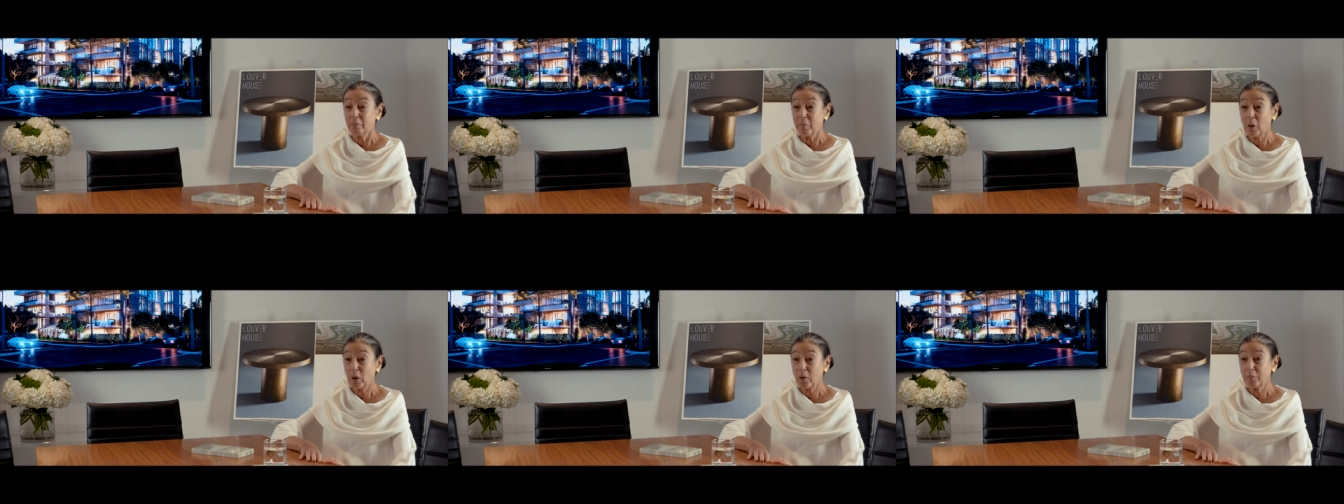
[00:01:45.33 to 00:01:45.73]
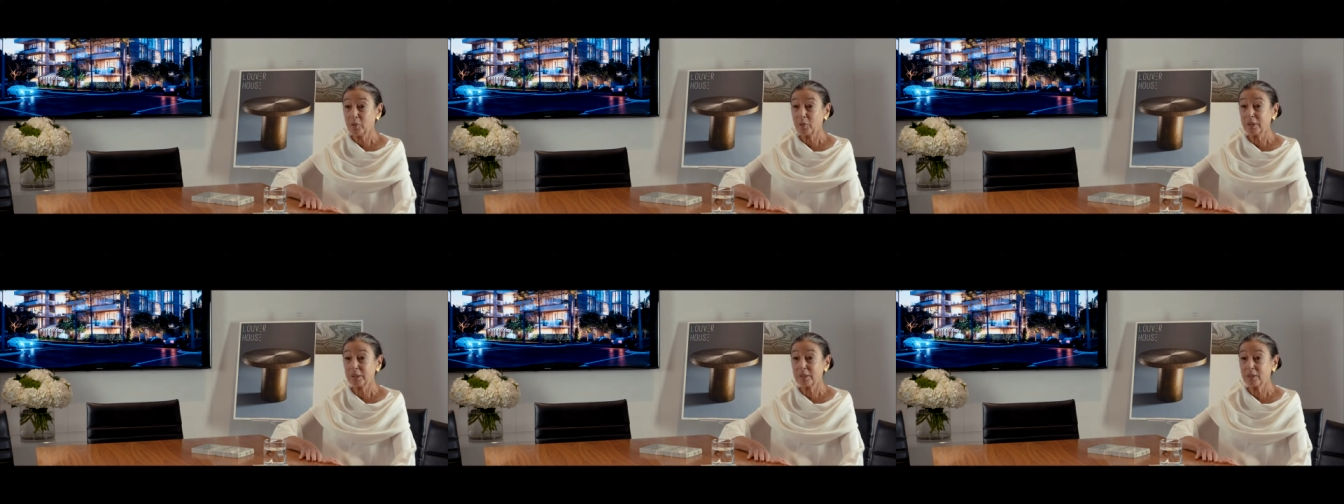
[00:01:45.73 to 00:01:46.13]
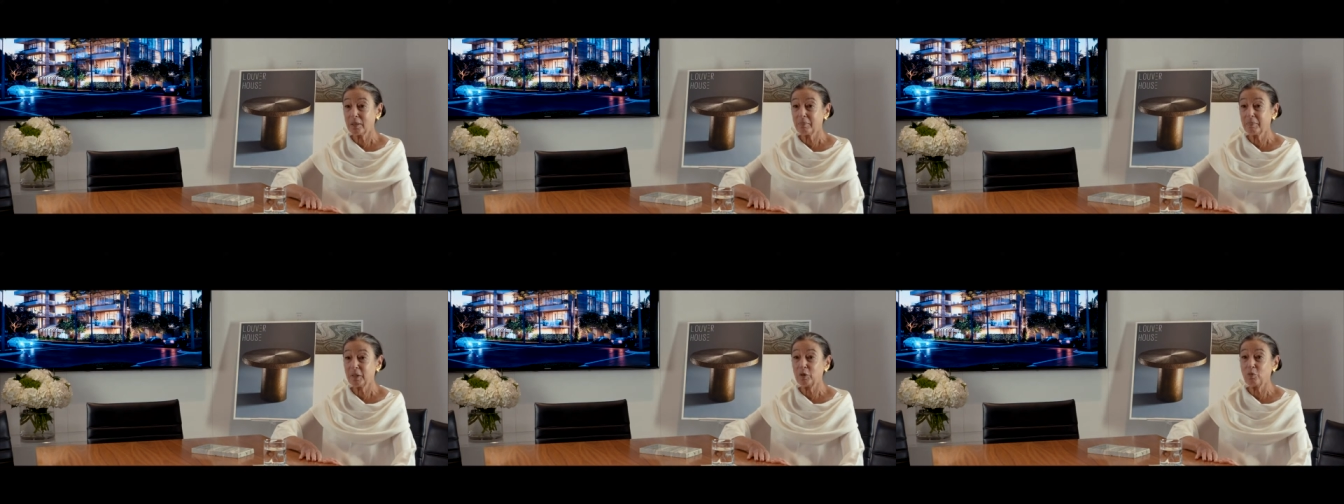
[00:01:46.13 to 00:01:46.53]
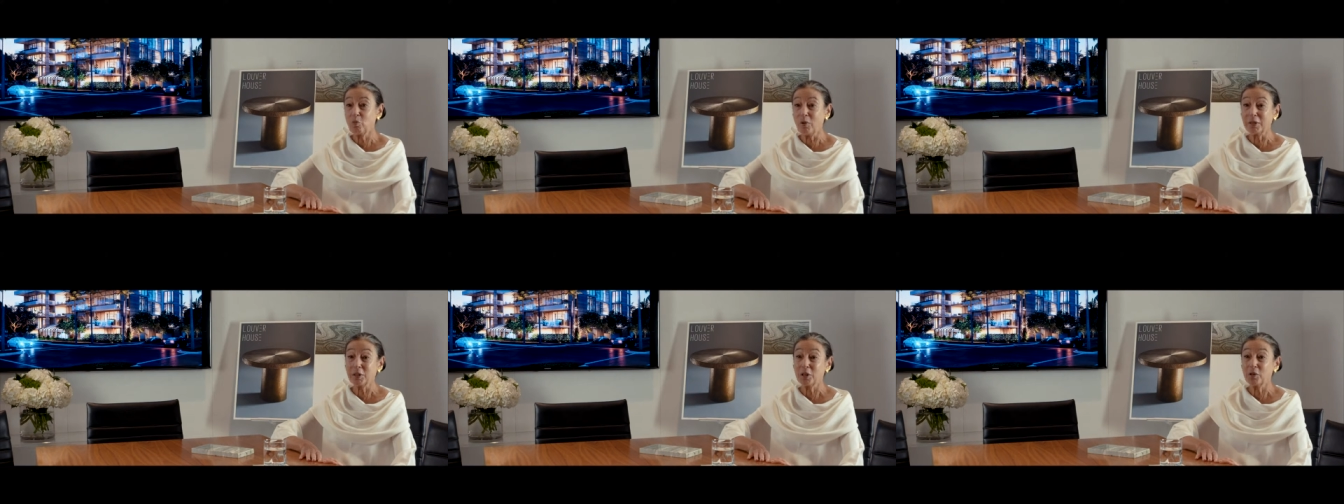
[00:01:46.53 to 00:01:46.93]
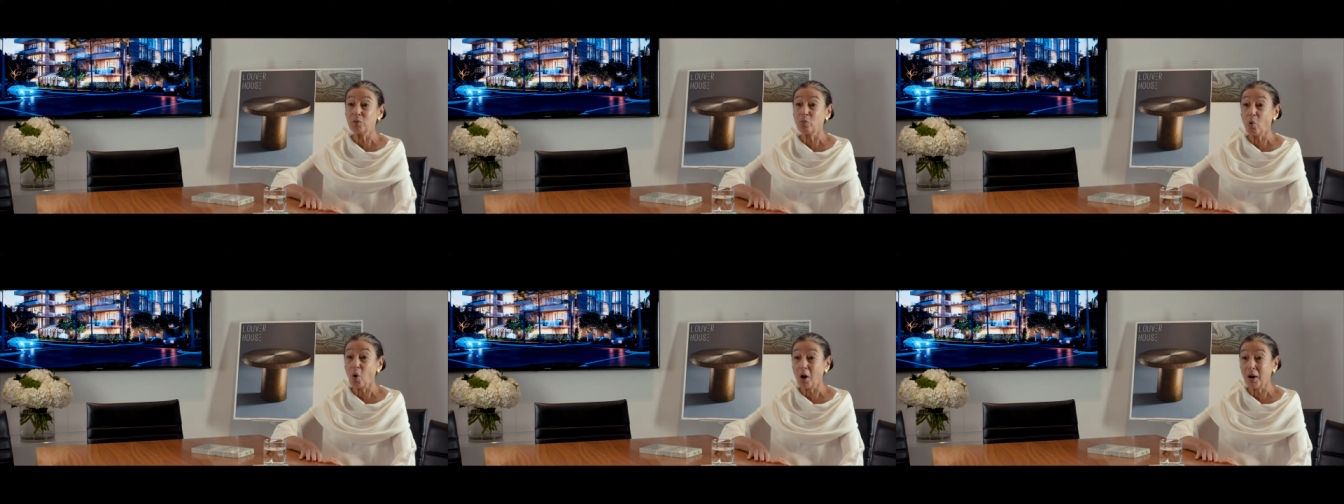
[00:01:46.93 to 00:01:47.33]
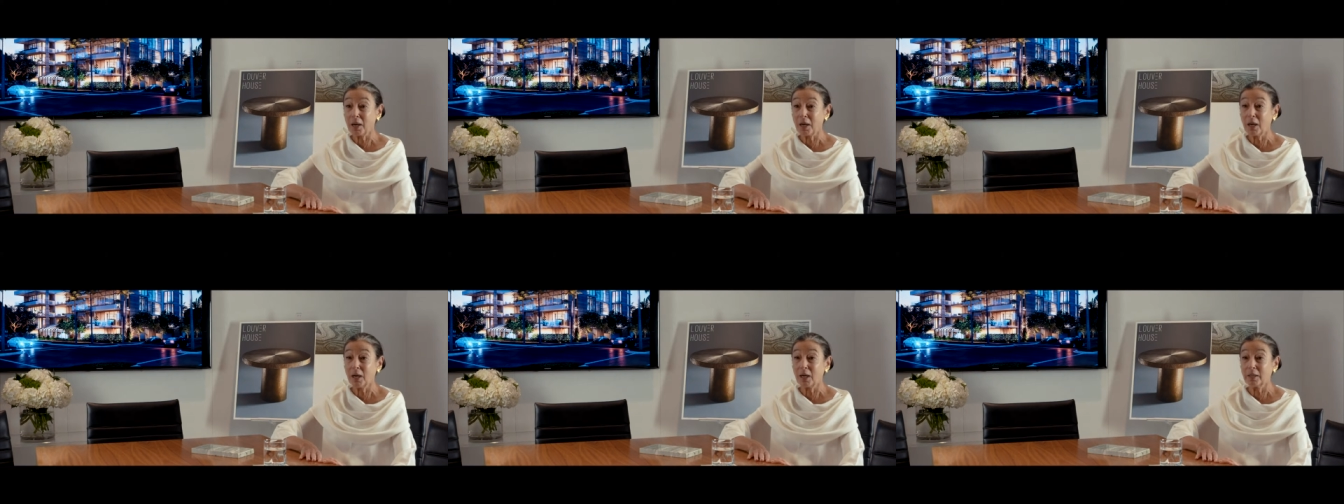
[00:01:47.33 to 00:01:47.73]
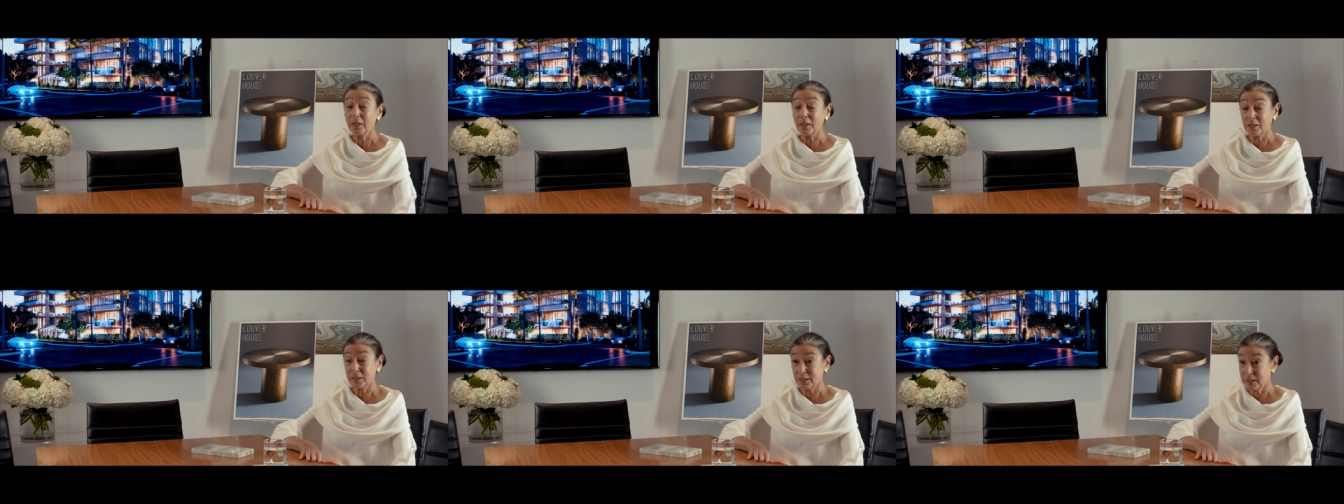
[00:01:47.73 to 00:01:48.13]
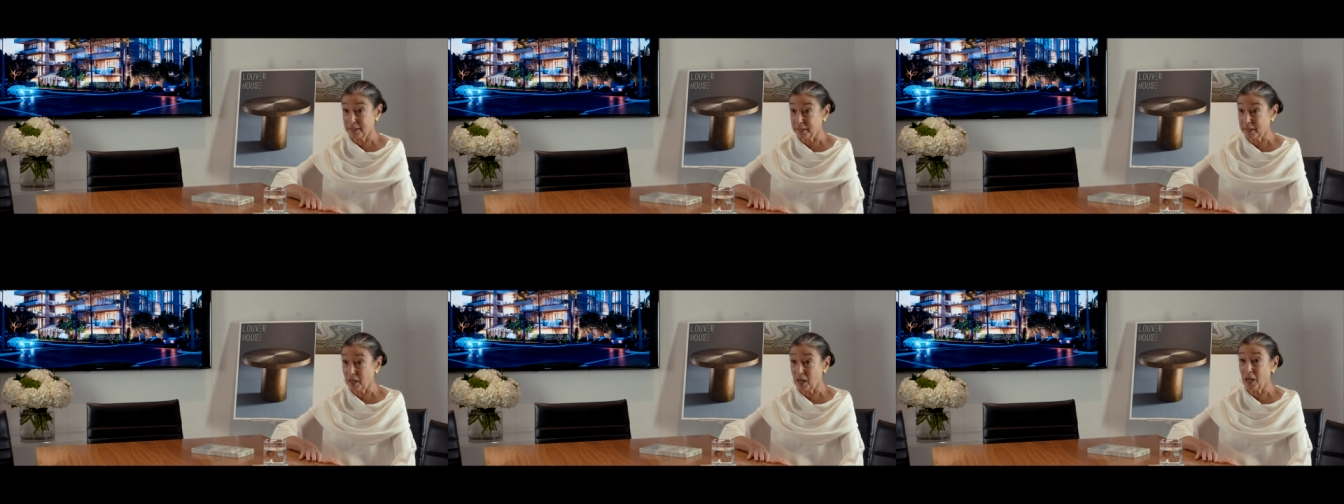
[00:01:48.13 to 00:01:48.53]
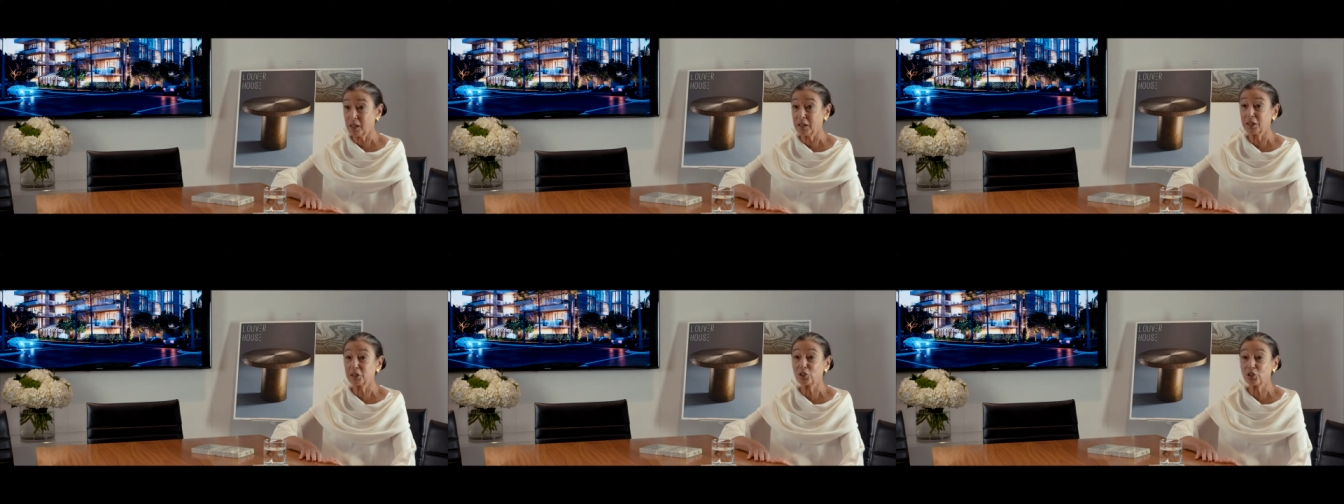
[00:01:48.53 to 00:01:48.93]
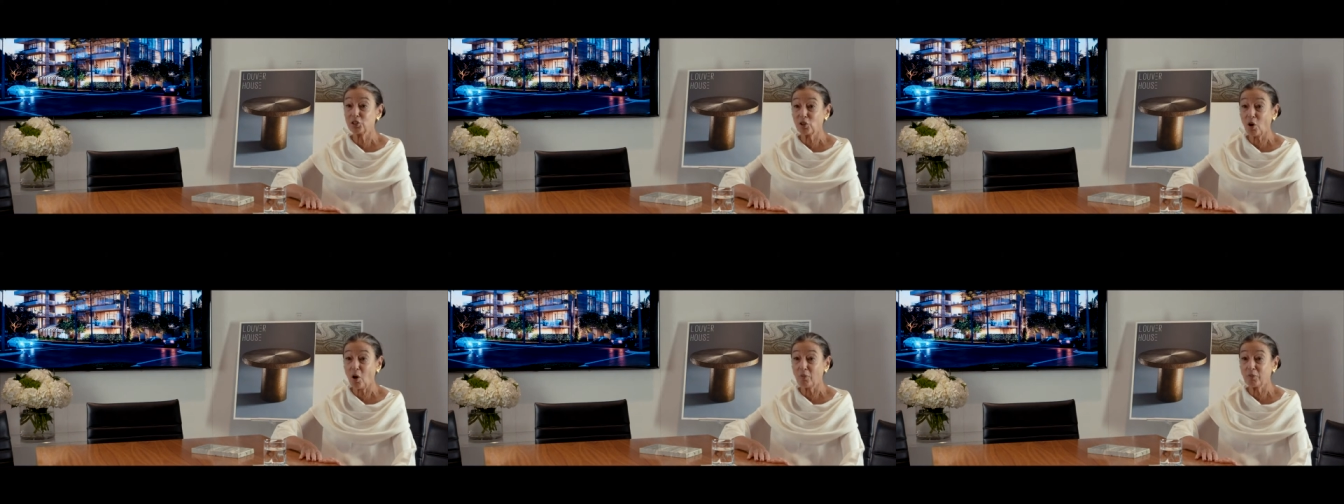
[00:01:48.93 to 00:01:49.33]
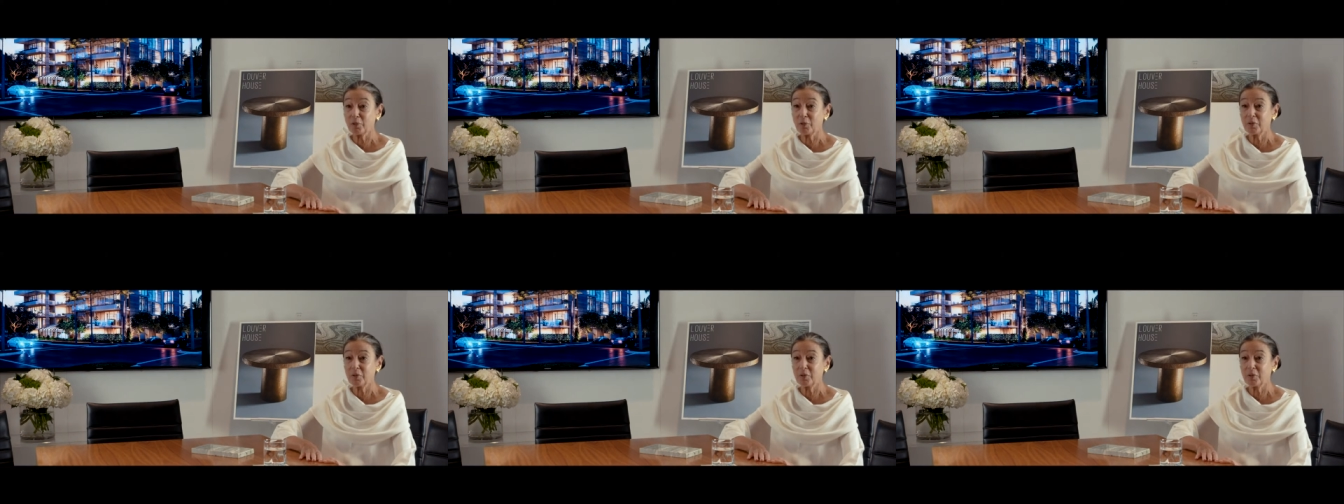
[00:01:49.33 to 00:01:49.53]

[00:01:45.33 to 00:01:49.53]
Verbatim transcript: Marble is something one can walk on and sit on, it's soft